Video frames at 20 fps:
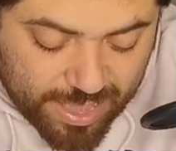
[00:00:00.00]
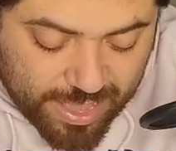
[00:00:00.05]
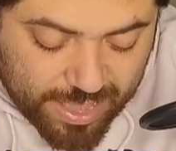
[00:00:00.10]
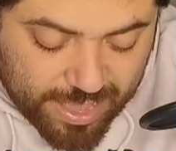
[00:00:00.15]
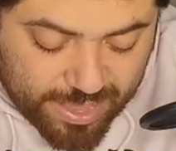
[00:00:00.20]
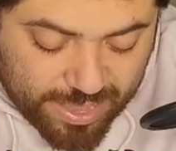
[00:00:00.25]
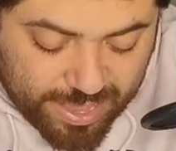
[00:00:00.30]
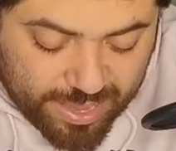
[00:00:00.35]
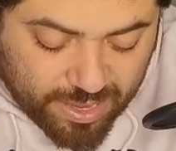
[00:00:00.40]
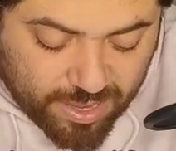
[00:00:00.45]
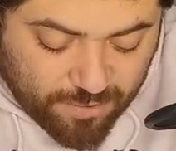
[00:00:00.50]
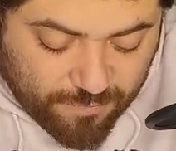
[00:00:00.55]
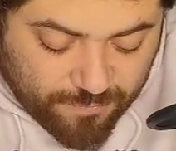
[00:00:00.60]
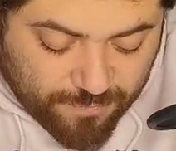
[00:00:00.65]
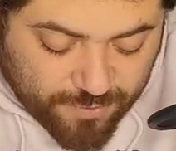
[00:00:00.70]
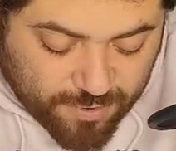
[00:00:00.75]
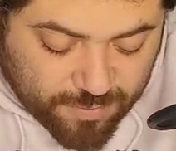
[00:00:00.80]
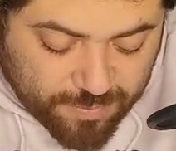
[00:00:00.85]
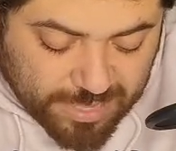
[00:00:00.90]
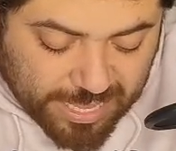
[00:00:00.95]
He
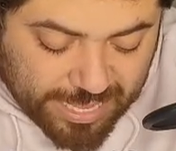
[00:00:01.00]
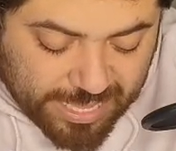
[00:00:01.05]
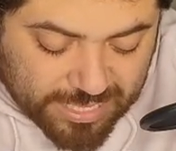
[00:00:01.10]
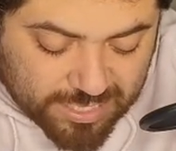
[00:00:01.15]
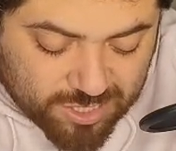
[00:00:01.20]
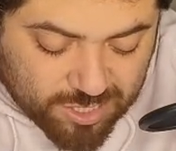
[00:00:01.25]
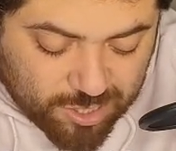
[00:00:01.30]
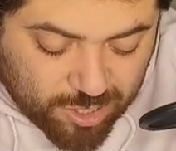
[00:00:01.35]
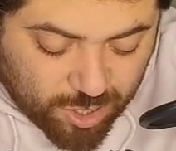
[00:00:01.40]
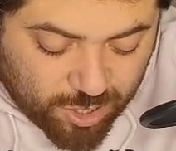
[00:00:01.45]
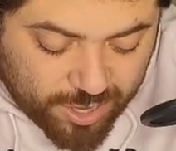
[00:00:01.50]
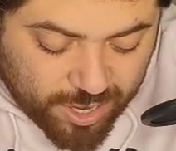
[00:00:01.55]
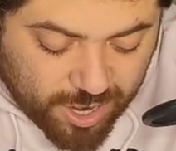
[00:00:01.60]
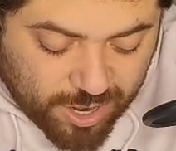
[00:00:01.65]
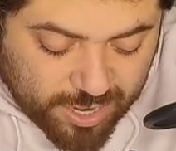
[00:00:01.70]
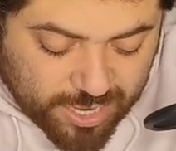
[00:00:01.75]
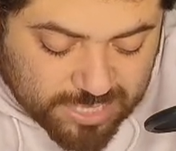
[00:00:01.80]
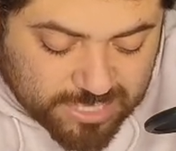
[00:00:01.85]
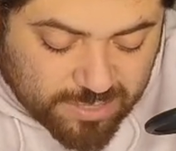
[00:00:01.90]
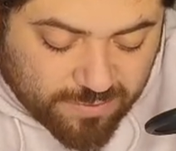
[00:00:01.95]
confirmed that his lawyer
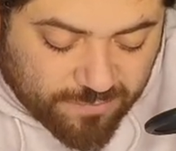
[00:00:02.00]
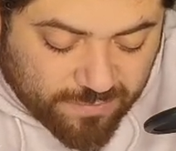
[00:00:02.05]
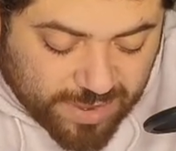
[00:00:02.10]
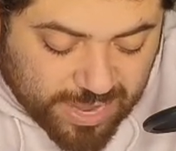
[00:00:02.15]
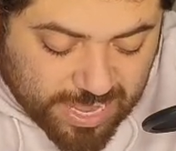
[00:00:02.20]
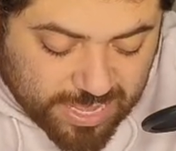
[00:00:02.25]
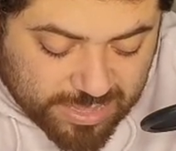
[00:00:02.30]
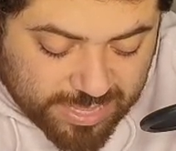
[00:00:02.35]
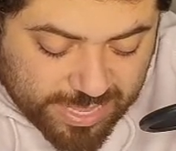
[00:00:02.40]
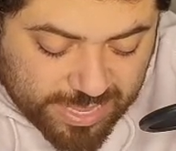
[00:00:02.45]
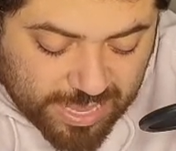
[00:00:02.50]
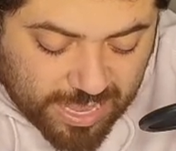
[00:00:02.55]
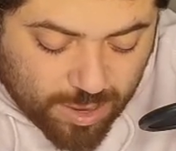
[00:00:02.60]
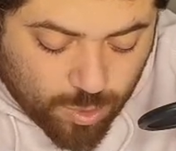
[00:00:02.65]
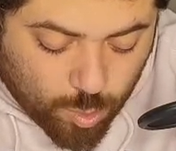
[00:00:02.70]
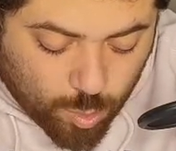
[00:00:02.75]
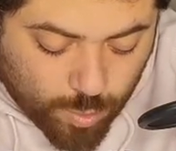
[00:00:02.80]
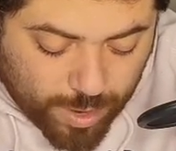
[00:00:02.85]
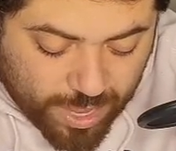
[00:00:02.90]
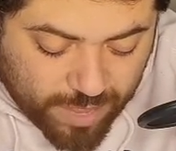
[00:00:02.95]
is filing a
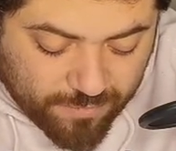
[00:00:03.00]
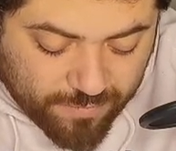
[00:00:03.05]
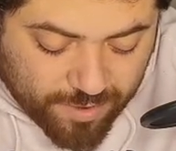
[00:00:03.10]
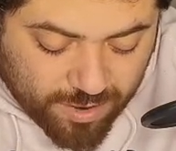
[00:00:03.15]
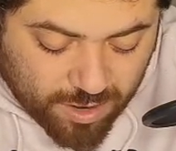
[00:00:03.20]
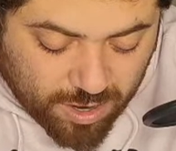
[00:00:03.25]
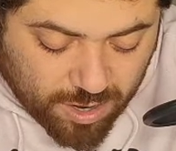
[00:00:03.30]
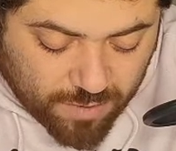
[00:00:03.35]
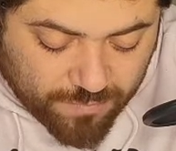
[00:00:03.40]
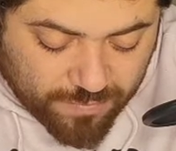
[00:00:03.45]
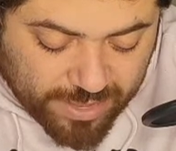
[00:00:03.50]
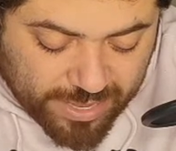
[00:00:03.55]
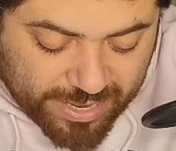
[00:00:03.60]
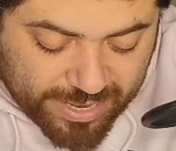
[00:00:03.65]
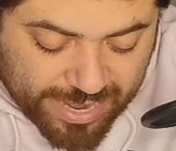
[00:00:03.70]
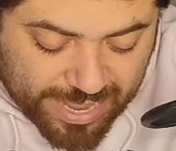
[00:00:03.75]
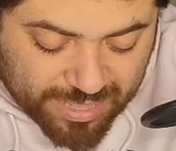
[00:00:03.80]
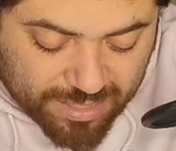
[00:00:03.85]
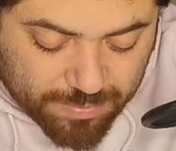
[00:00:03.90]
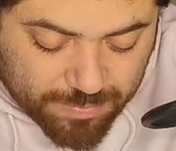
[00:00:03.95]
waiver of
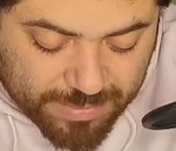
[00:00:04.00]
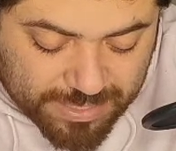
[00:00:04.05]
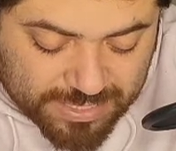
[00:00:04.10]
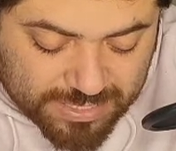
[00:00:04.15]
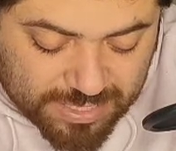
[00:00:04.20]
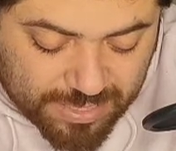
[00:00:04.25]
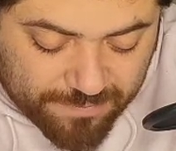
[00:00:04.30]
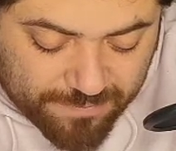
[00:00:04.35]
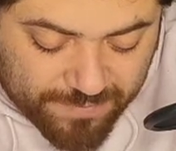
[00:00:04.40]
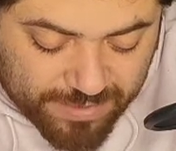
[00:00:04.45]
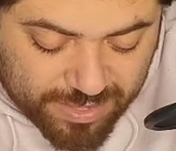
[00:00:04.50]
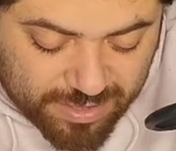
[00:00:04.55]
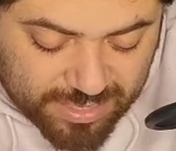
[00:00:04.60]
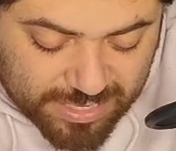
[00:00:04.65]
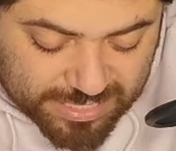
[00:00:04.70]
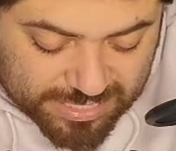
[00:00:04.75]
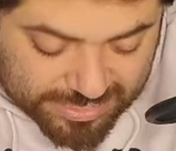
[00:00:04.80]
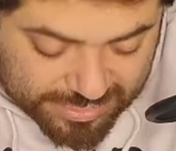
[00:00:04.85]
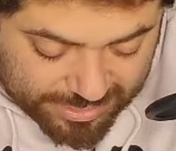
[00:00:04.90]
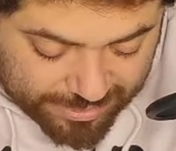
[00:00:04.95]

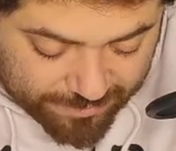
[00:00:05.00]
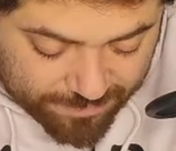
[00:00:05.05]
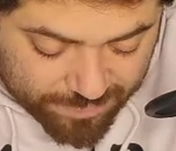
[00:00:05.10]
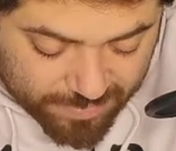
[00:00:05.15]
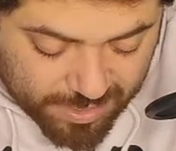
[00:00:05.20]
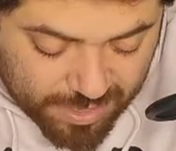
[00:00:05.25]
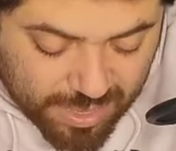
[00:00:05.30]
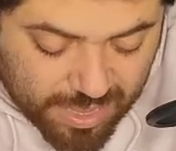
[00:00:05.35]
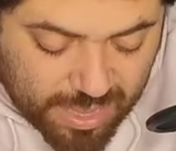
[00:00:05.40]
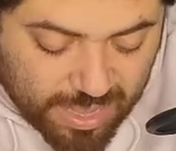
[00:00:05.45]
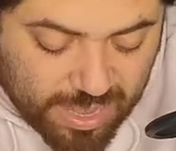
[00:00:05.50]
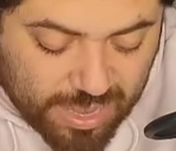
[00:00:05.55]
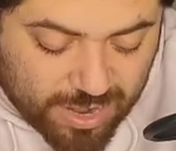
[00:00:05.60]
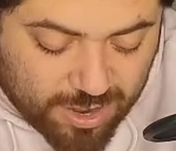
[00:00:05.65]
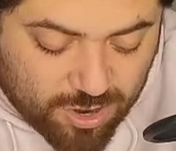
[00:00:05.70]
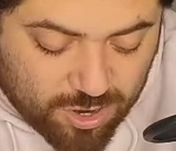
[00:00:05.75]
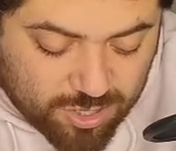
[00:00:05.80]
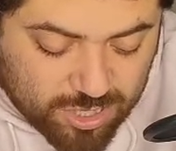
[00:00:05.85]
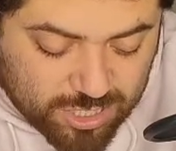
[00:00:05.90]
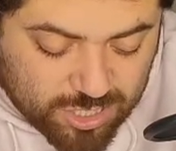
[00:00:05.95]
inadmissibility
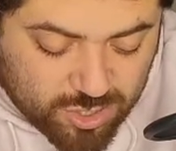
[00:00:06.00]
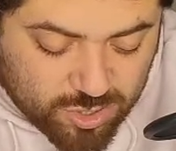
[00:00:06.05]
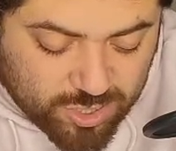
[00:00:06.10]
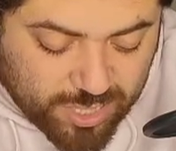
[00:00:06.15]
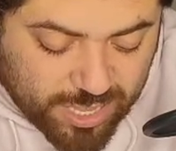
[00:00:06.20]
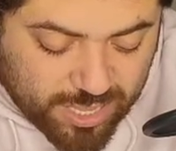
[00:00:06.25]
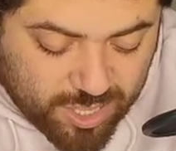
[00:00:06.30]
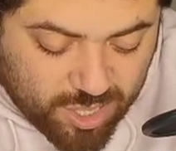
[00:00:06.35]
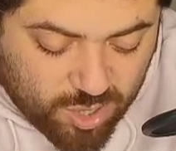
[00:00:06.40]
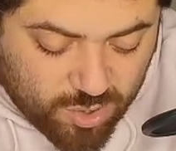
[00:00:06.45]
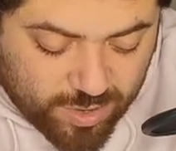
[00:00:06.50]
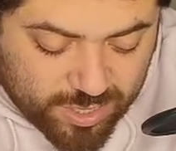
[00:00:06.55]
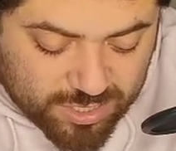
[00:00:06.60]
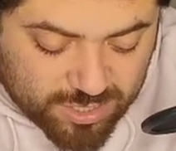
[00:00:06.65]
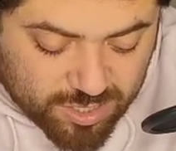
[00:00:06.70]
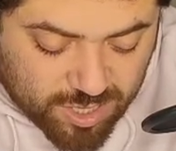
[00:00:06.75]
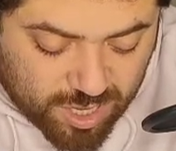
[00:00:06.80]
According to the U.S.